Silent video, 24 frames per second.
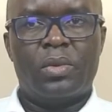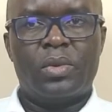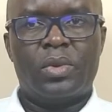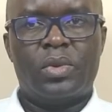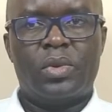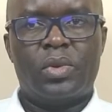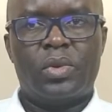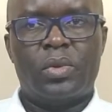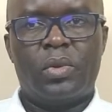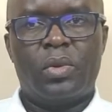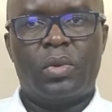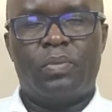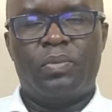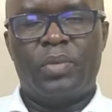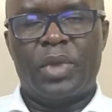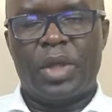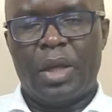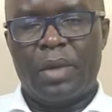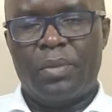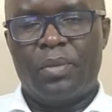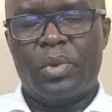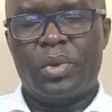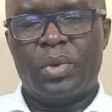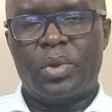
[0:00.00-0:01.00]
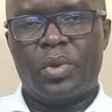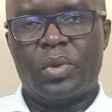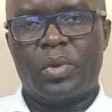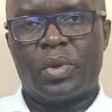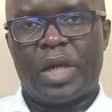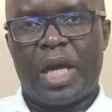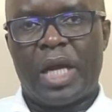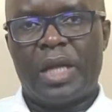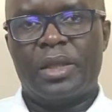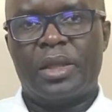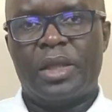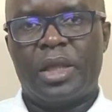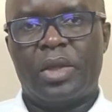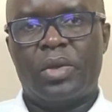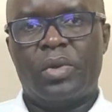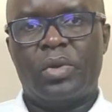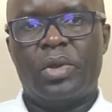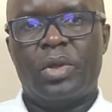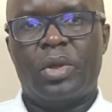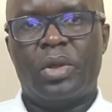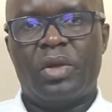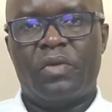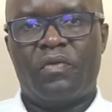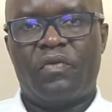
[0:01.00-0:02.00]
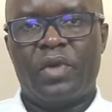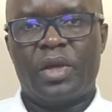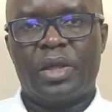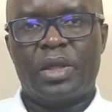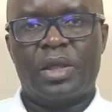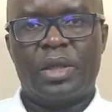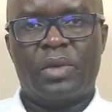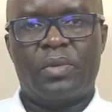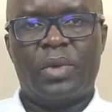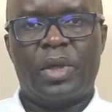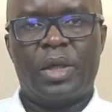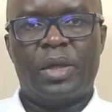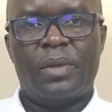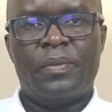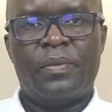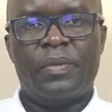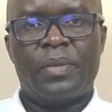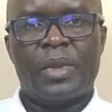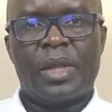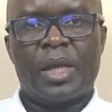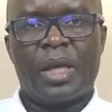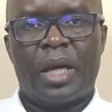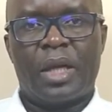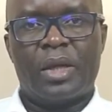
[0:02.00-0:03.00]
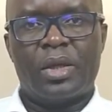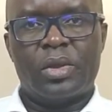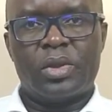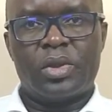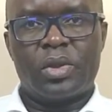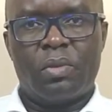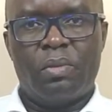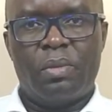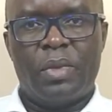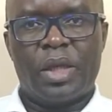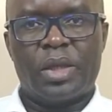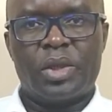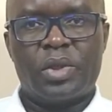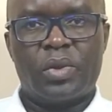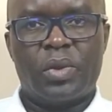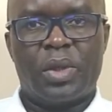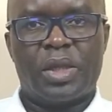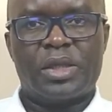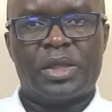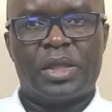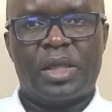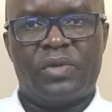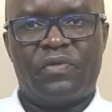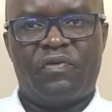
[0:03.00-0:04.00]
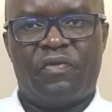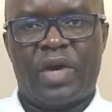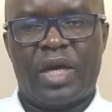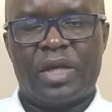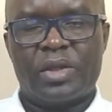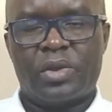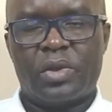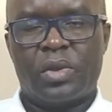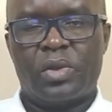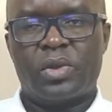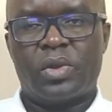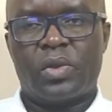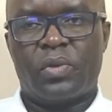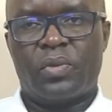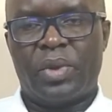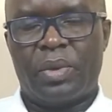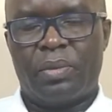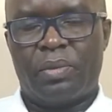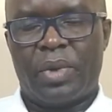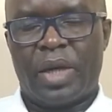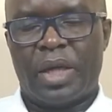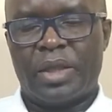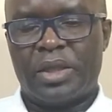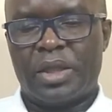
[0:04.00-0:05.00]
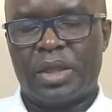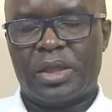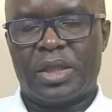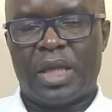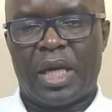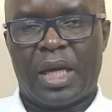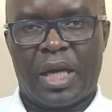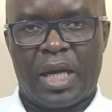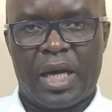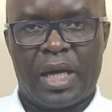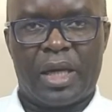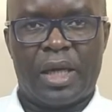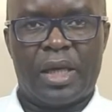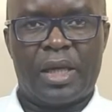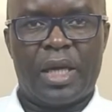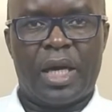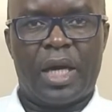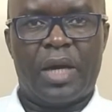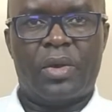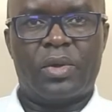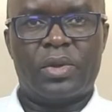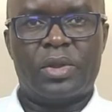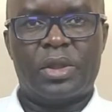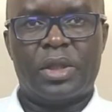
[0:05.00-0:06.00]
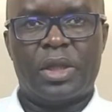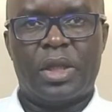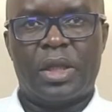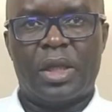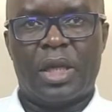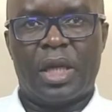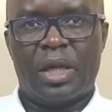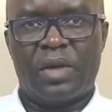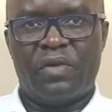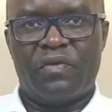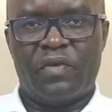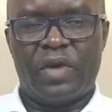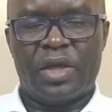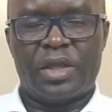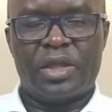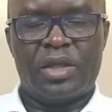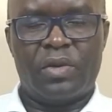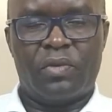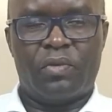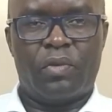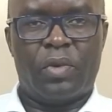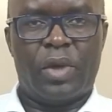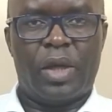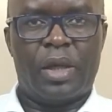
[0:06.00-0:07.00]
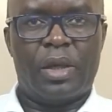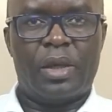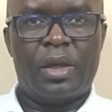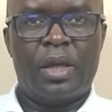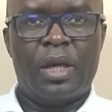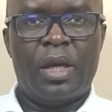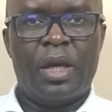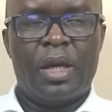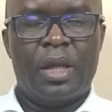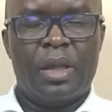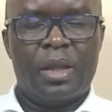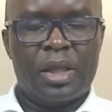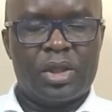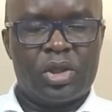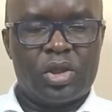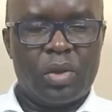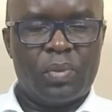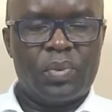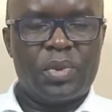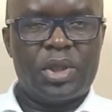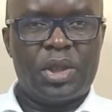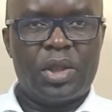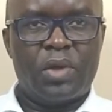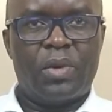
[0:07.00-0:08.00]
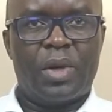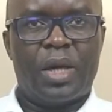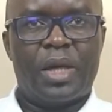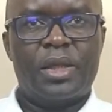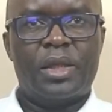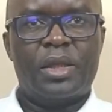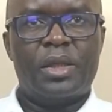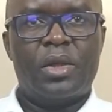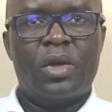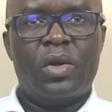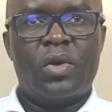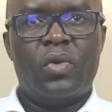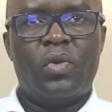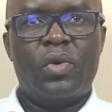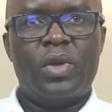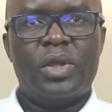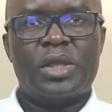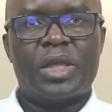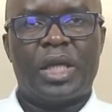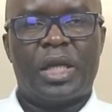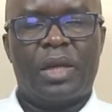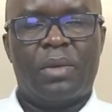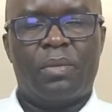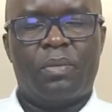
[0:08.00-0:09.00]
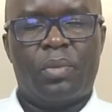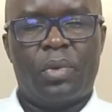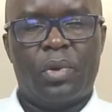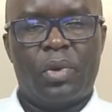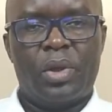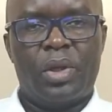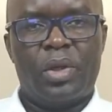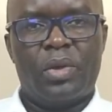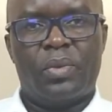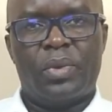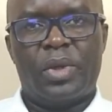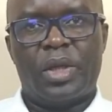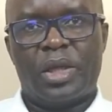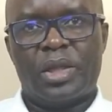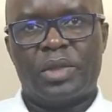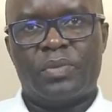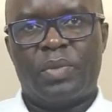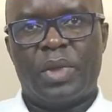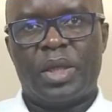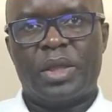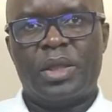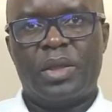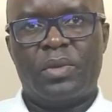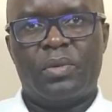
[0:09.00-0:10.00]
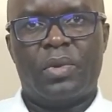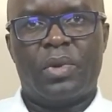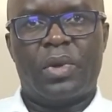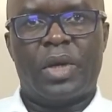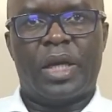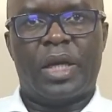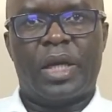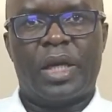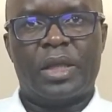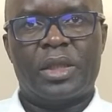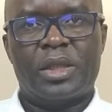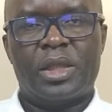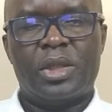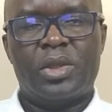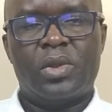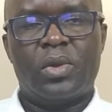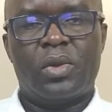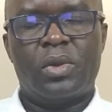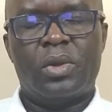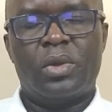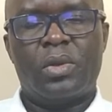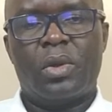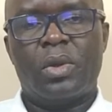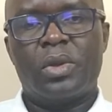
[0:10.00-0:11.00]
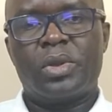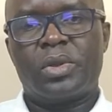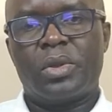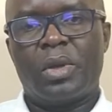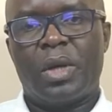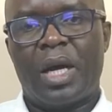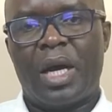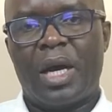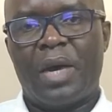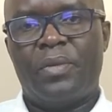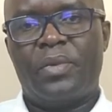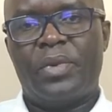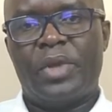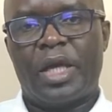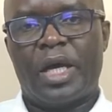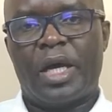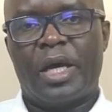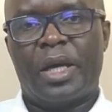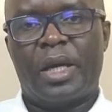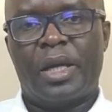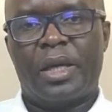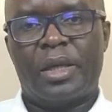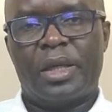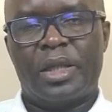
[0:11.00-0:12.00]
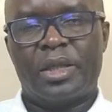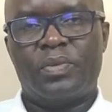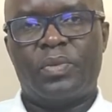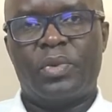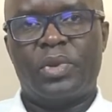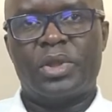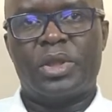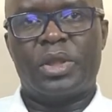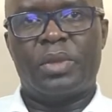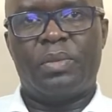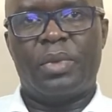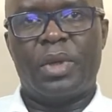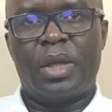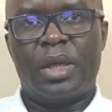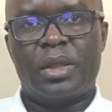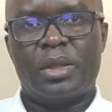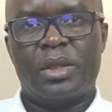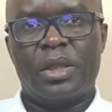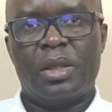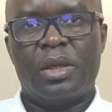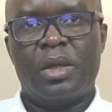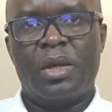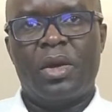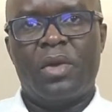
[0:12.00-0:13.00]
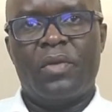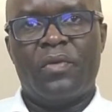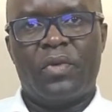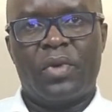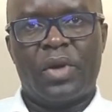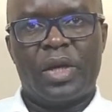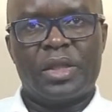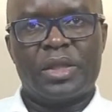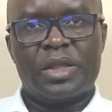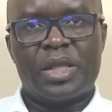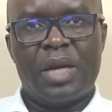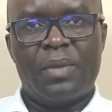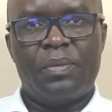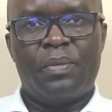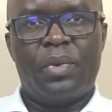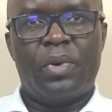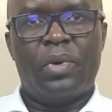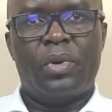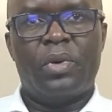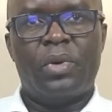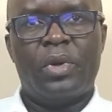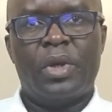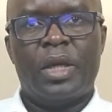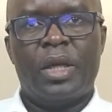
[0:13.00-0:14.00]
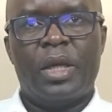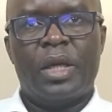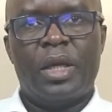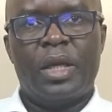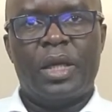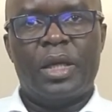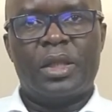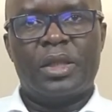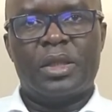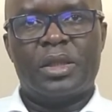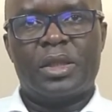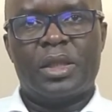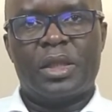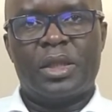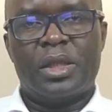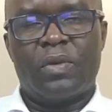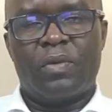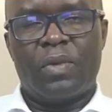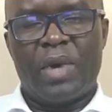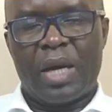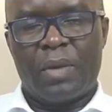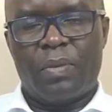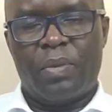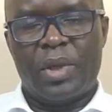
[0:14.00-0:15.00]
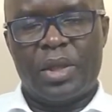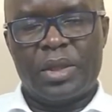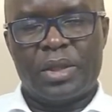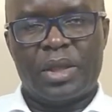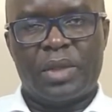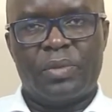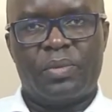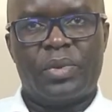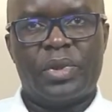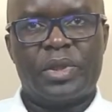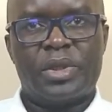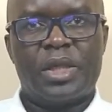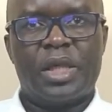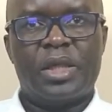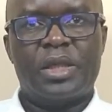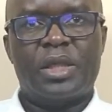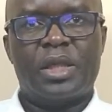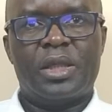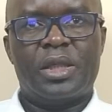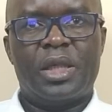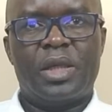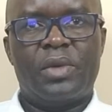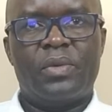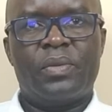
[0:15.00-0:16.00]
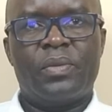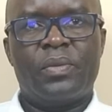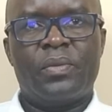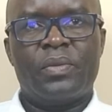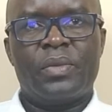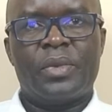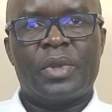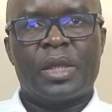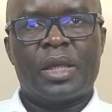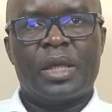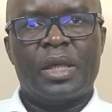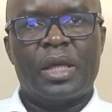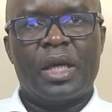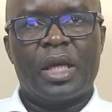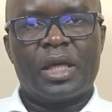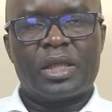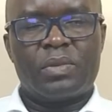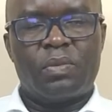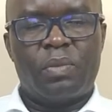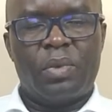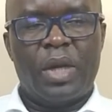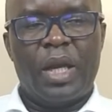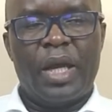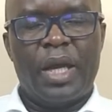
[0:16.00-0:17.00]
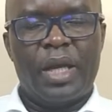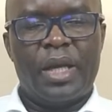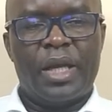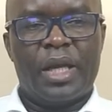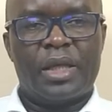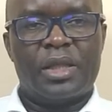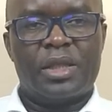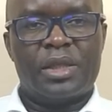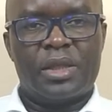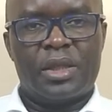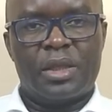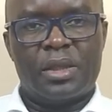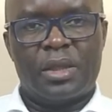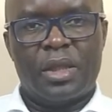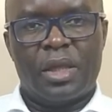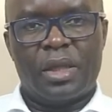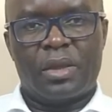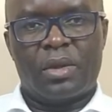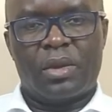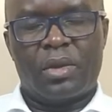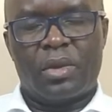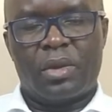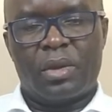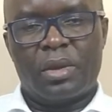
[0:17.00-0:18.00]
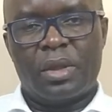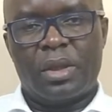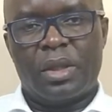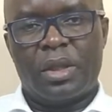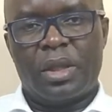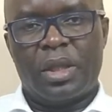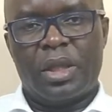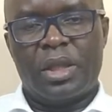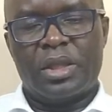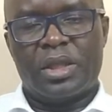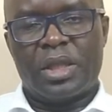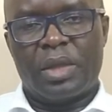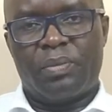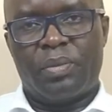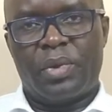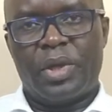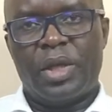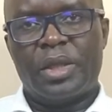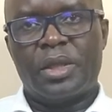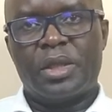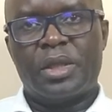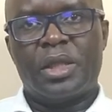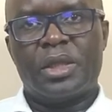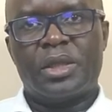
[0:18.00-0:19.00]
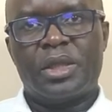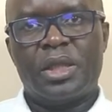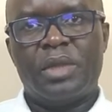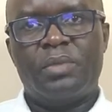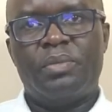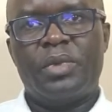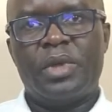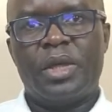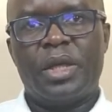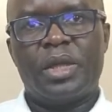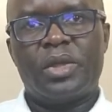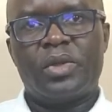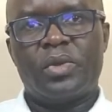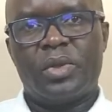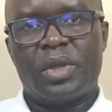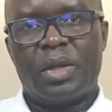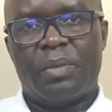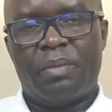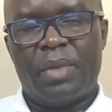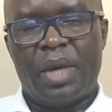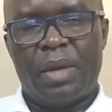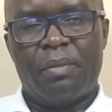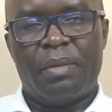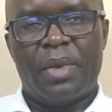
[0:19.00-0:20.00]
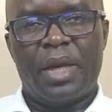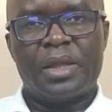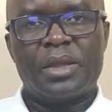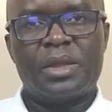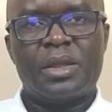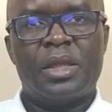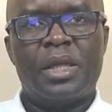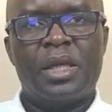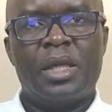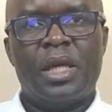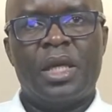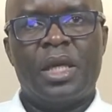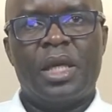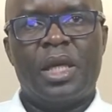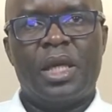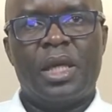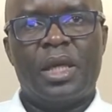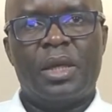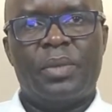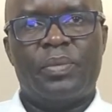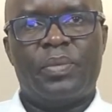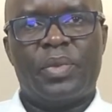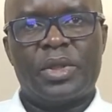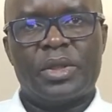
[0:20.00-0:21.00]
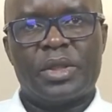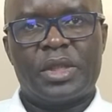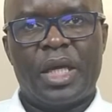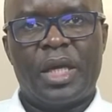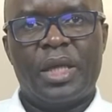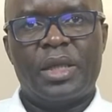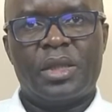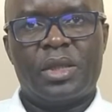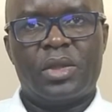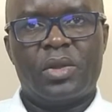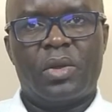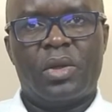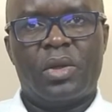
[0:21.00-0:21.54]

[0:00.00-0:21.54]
to be able to run the union effectively, and also make sure that functions of the branches are carried out in an effective way. The shop steward, who is an employee of the respective organization, also have their responsibility. For example, he is the workplace representative. He explains and interpret the CBA to the members. He represent